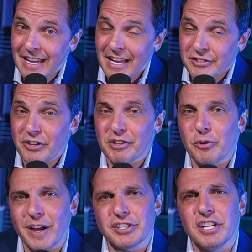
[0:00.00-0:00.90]
So the
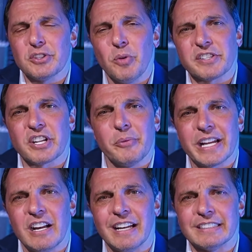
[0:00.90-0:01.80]
question is, what's going
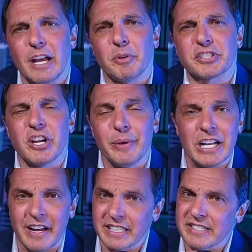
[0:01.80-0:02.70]
on? And what's going
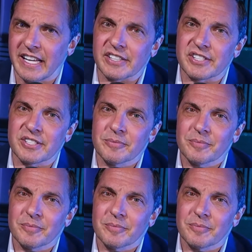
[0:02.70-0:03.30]
on is this.